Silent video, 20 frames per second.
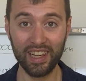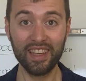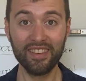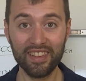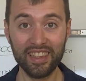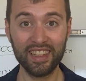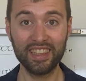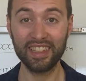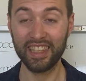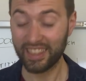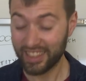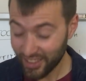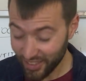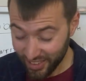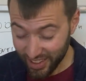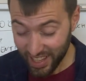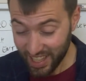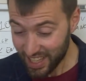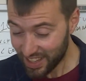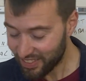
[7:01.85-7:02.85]

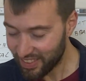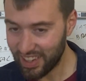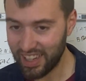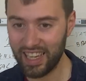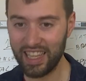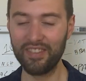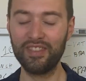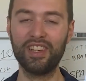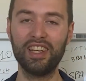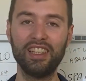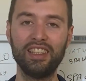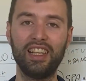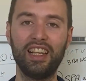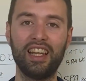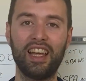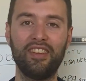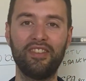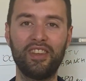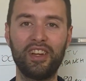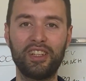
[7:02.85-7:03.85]
even live in Italy,
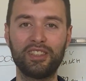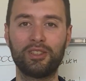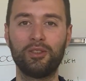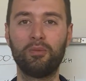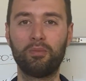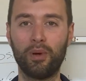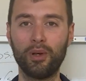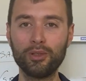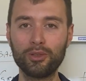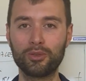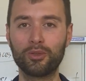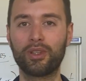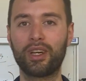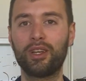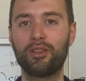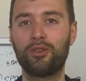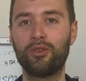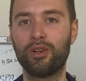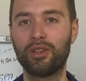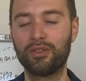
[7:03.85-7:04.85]
and they're supposed to
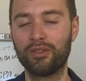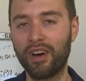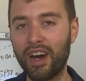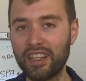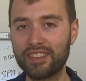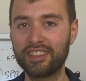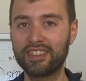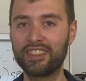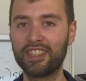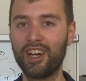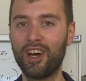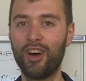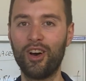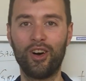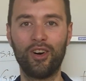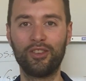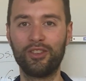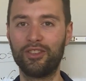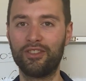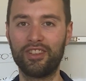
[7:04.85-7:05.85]
get you advices
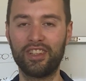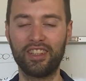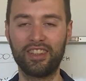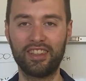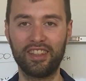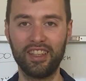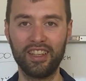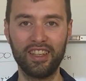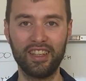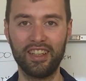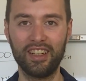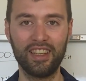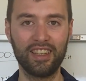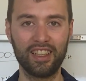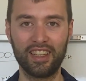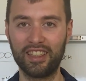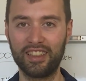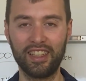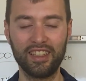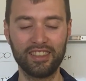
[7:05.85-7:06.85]
on the VAT in
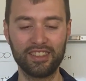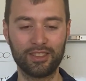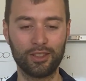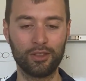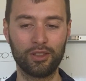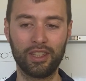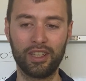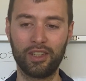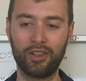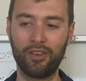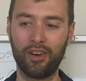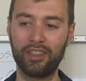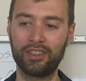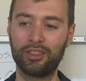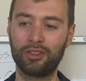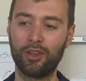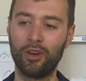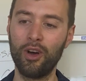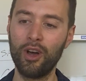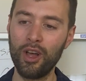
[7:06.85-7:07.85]
Italy. That's totally crazy.
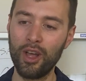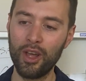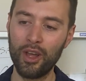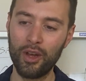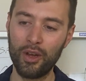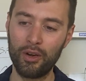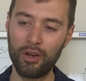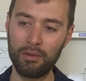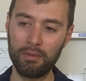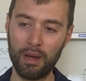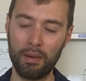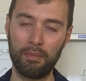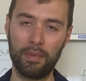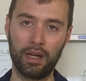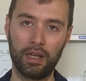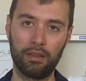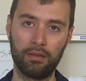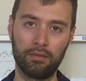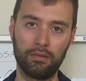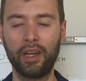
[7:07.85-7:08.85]
So
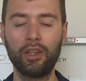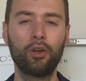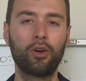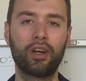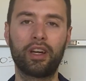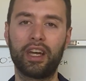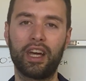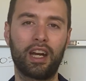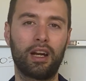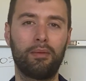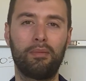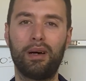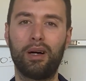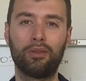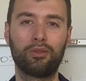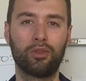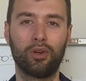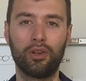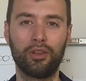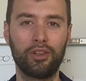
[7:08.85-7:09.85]
remember, I don't care
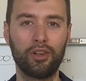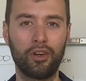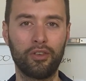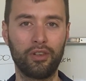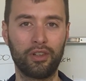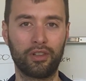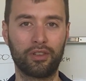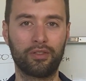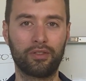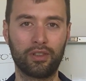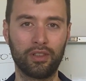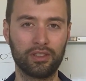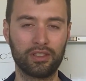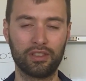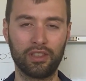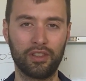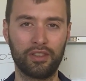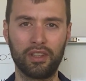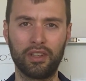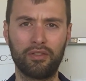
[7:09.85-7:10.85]
about all the other
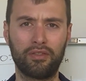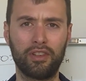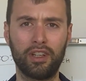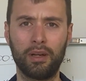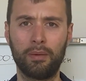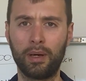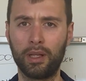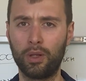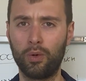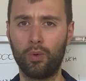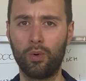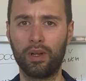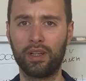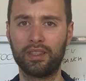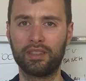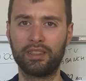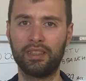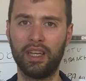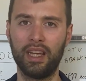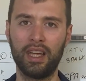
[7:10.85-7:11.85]
consulting firms. I don't want
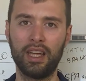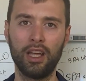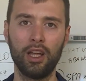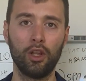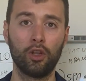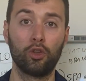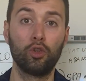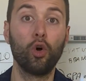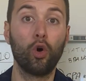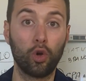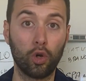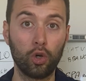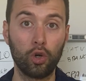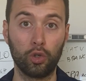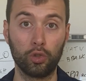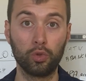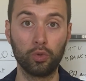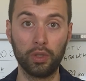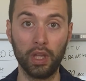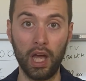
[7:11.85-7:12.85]
to say don't go
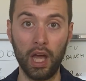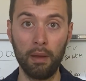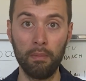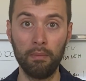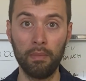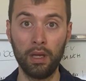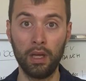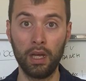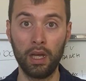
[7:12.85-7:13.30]
to them,